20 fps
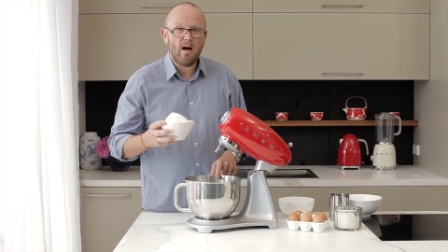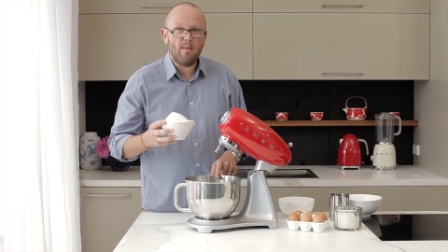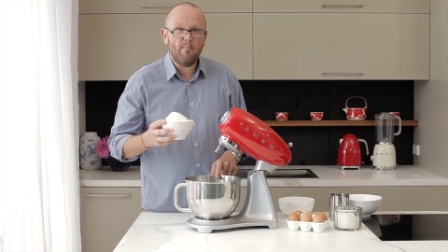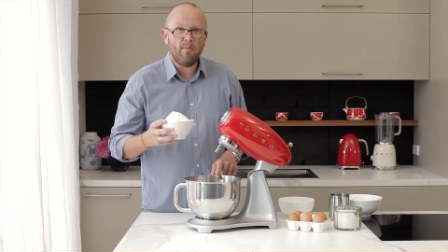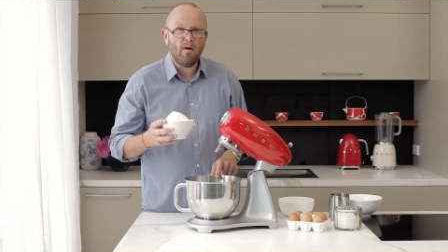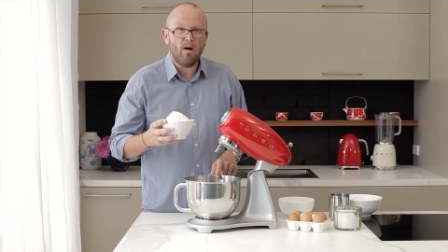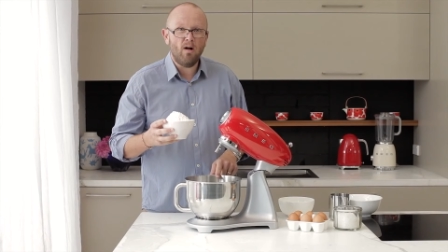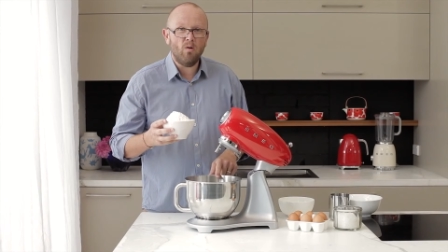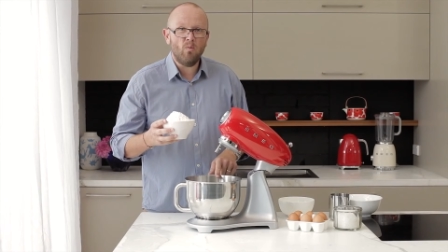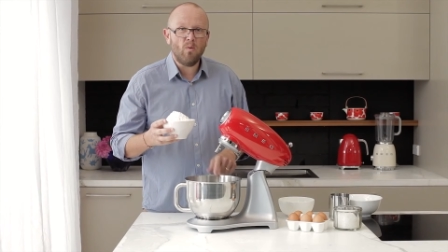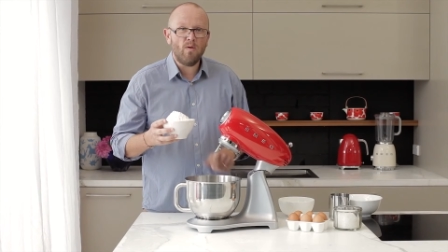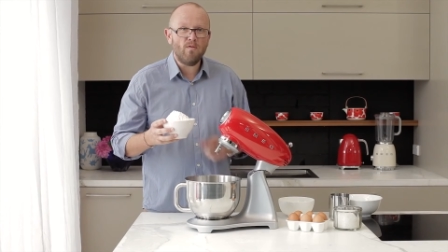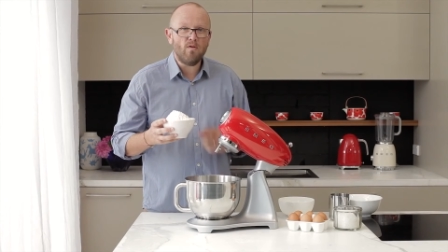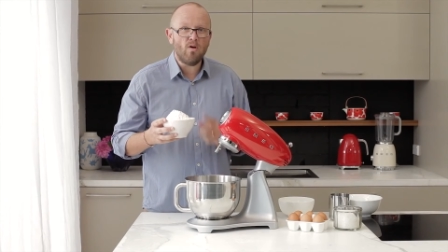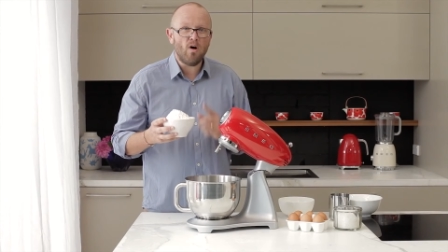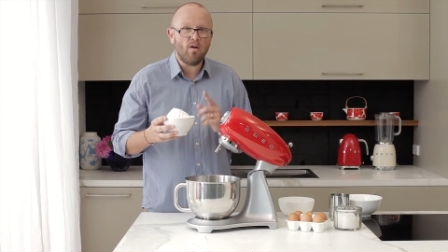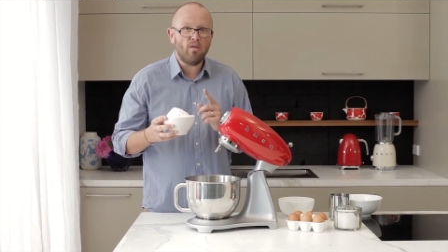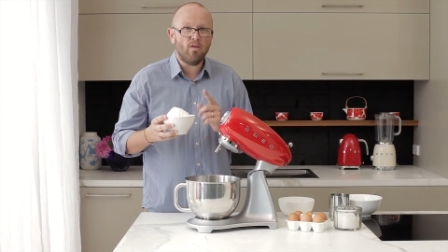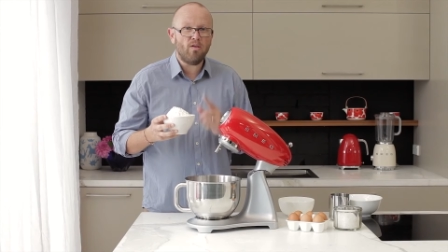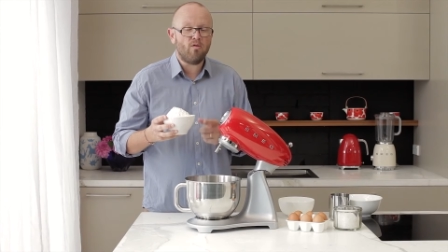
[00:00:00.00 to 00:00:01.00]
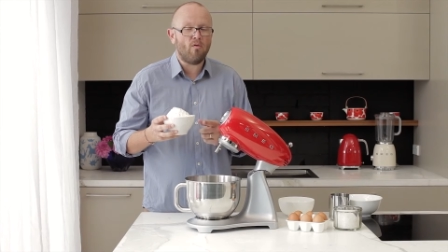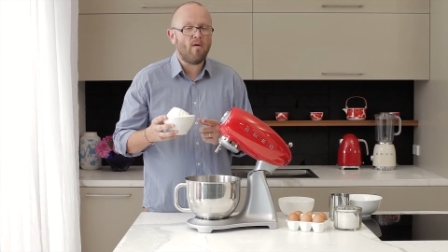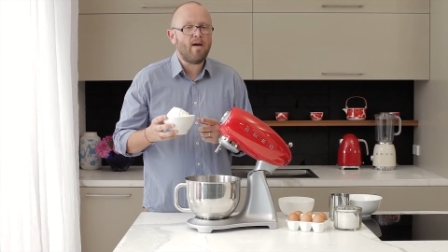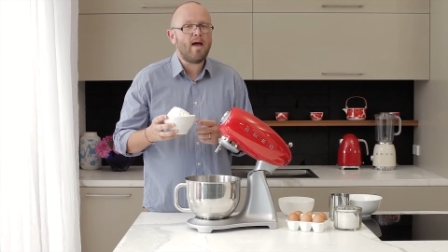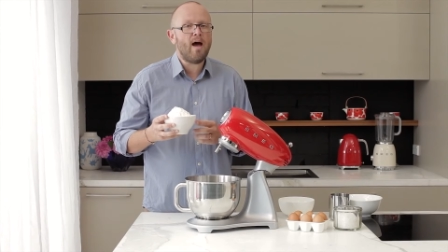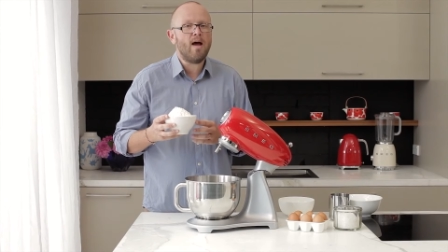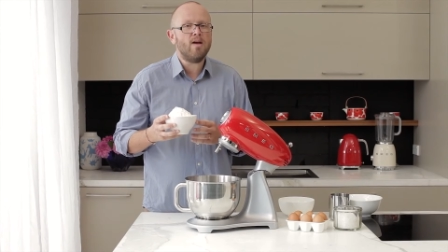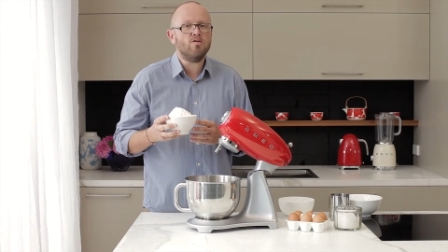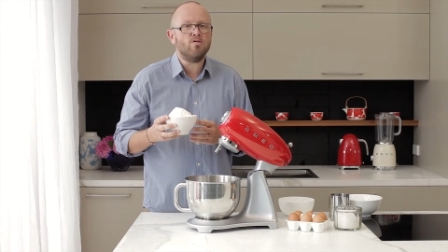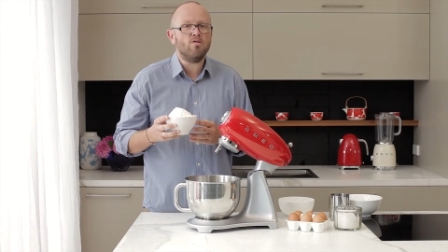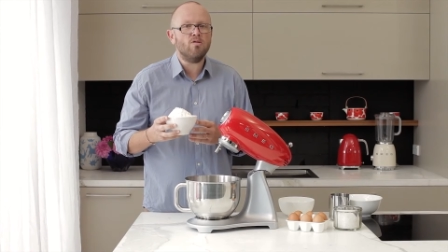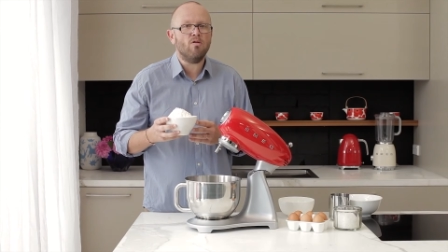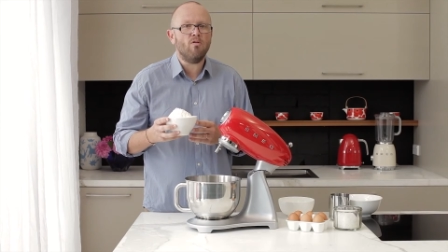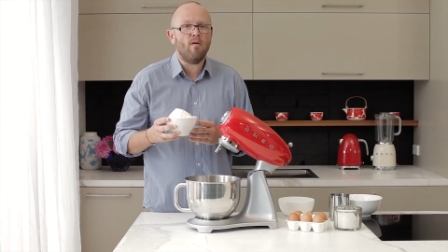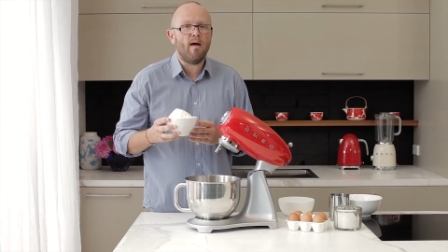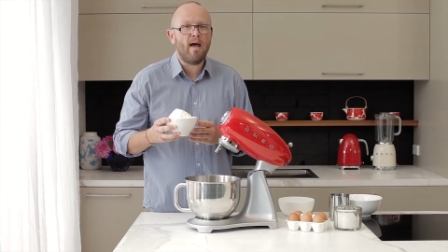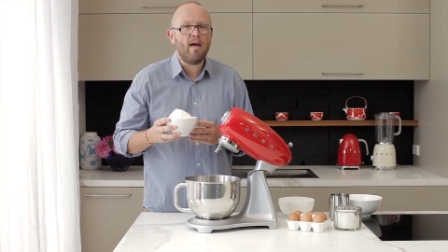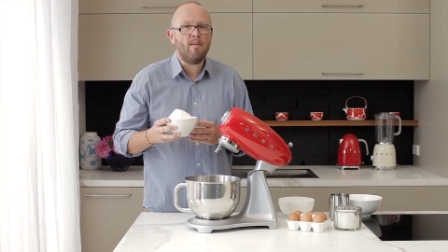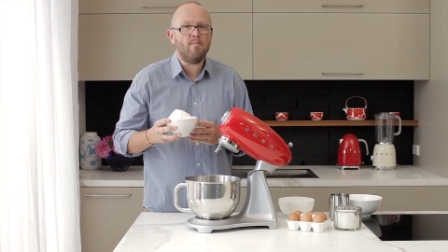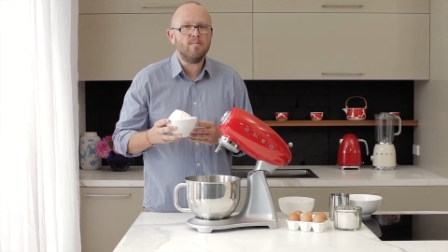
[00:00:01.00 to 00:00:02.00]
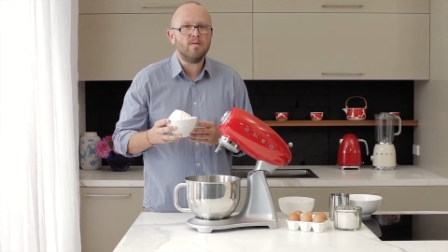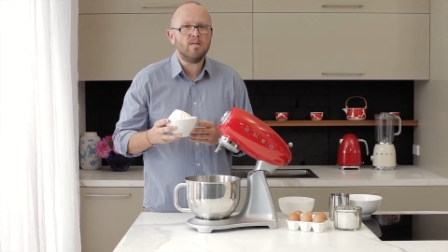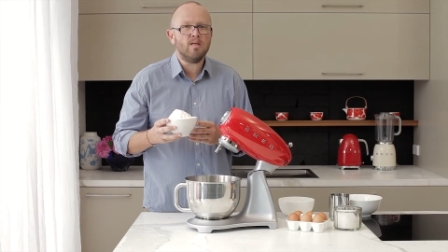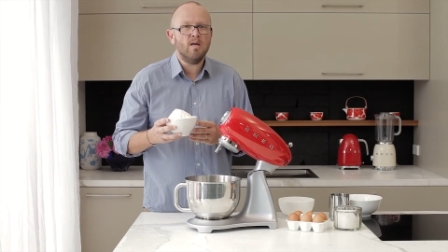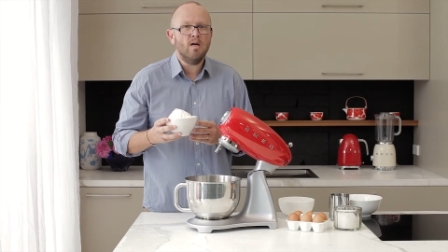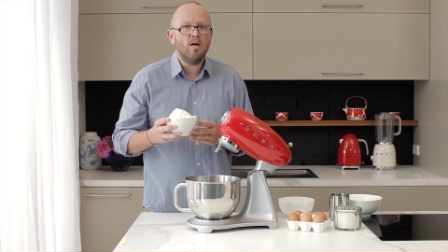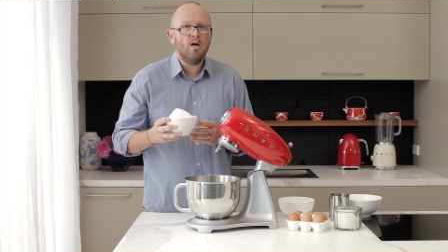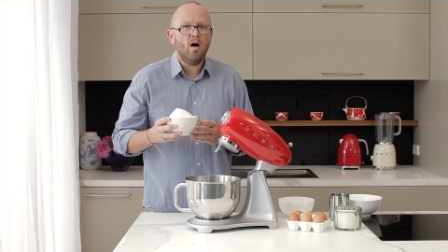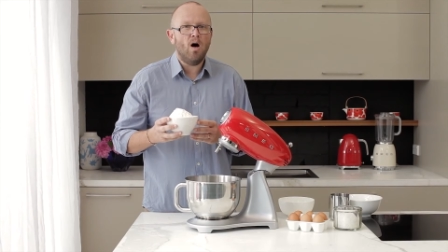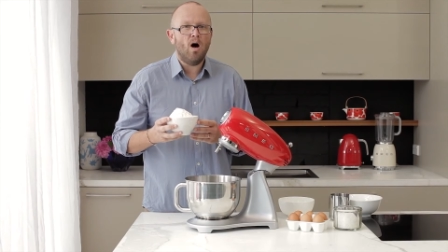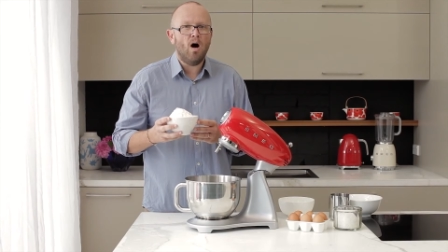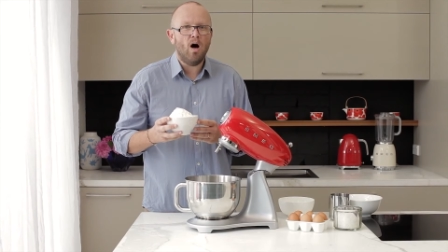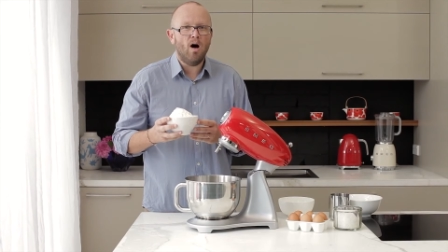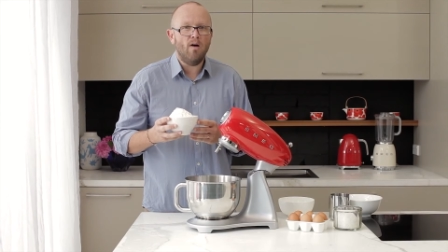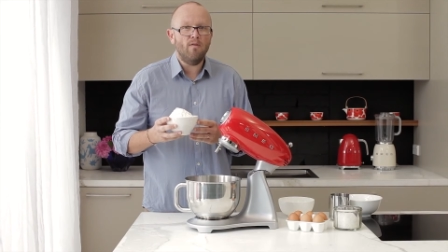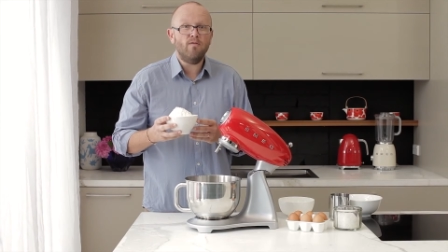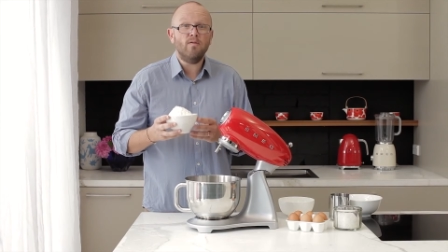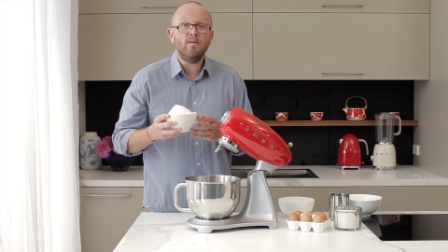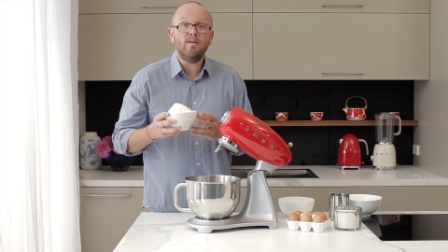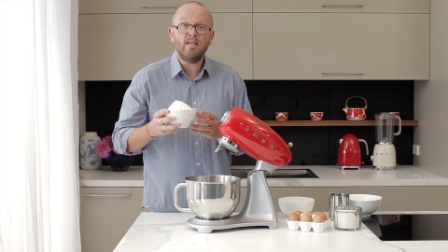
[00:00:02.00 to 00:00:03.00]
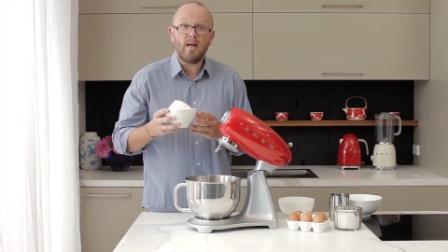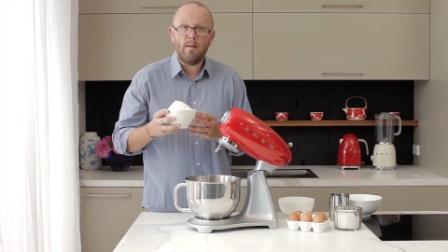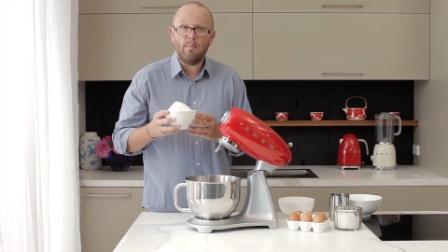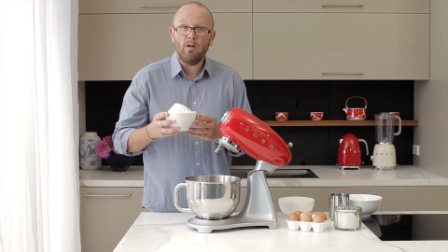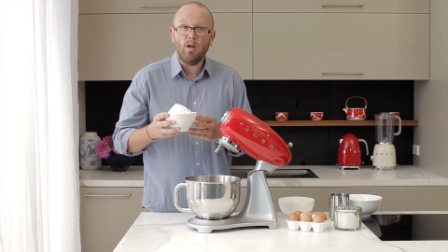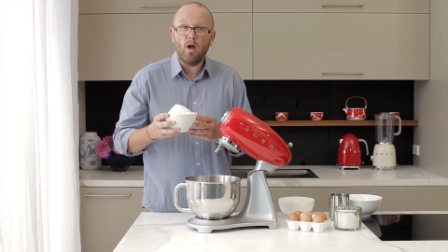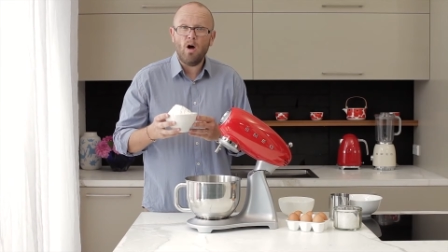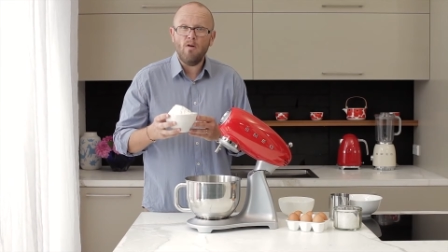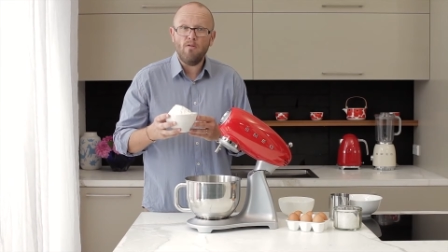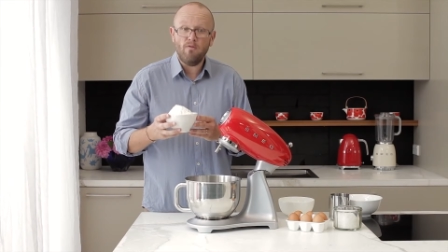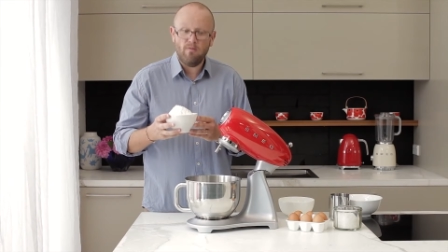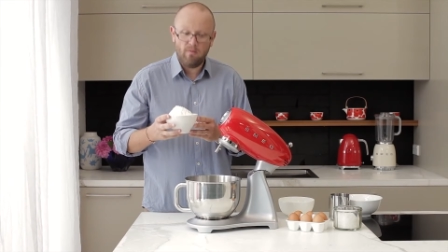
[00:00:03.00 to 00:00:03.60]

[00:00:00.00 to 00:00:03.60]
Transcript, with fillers: our bowl, we've got 300 grams of double O